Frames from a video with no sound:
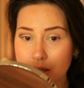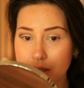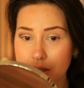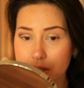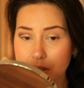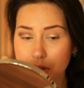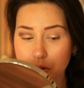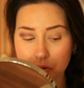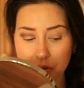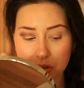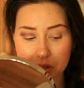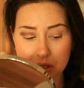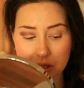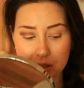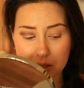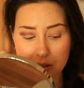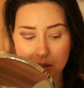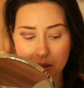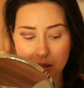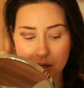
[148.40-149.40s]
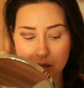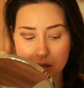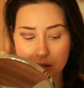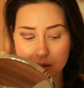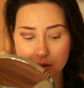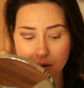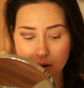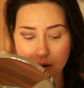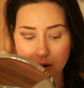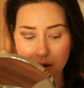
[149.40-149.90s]
So since
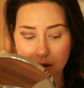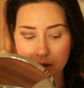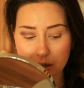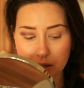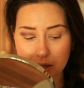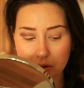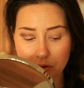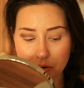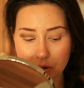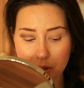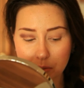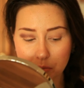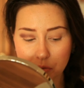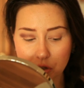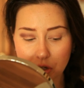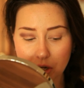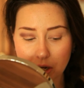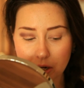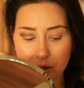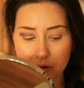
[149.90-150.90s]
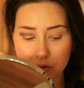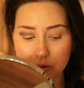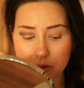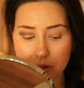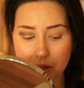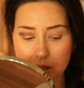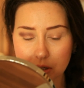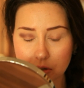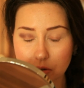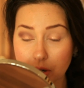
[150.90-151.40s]
these are cream shadows,
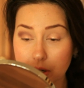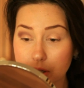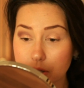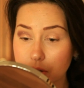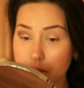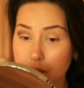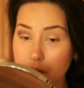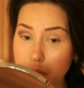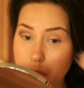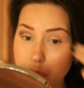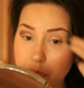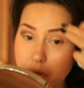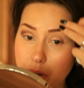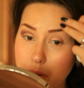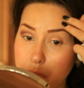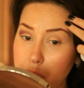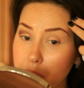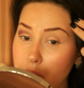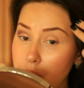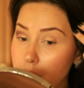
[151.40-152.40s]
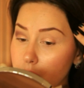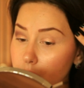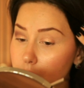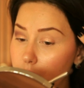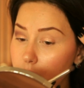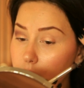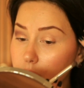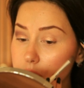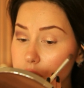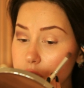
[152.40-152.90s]
I try to keep them
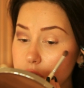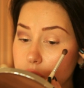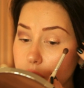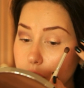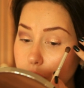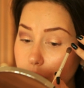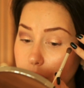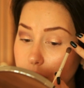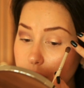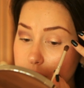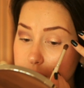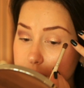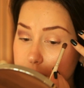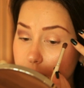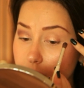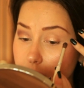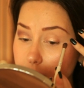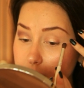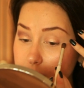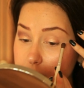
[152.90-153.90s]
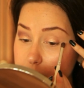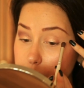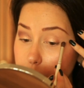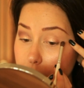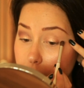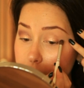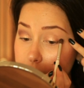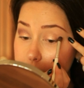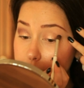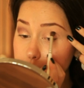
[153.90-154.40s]
closed for as long as
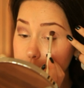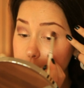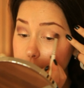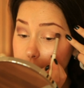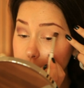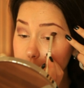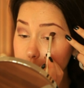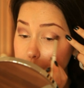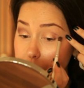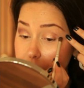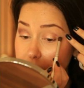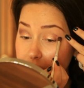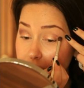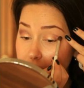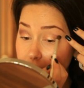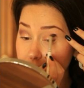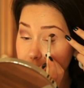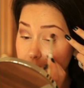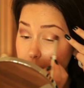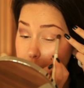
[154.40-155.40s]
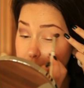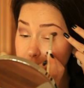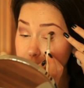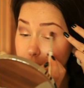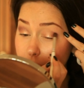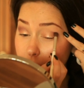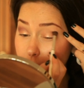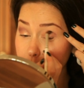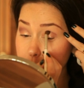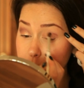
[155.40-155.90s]
possible to prevent them
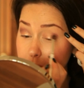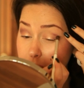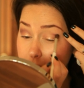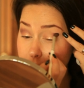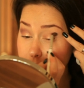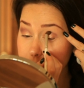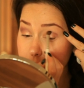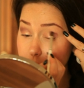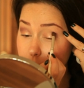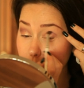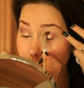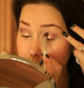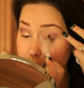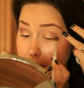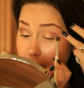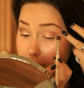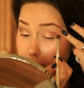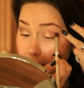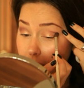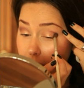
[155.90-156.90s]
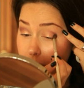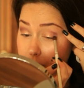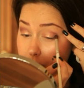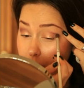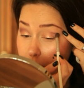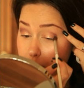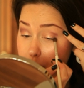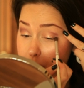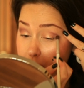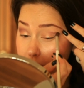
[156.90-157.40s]
from drying out
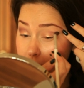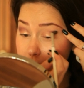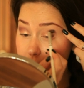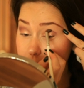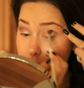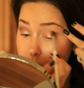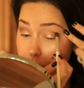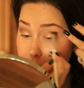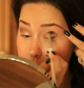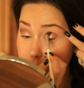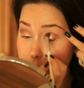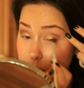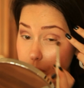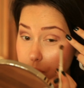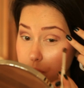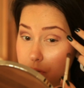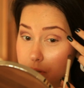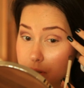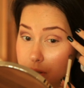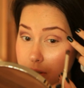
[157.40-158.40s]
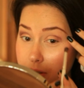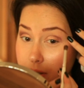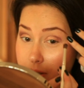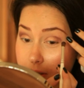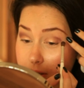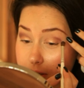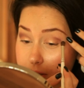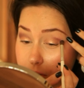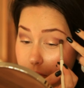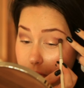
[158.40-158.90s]
on me too soon.
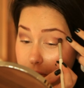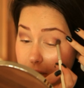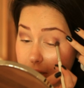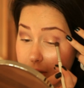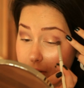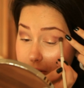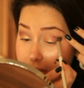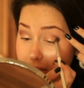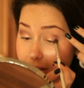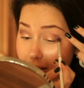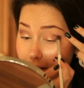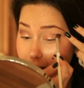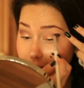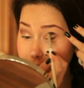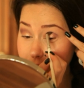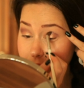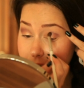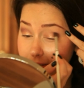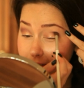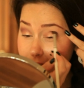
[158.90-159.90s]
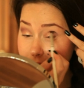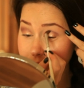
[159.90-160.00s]
But can you tell?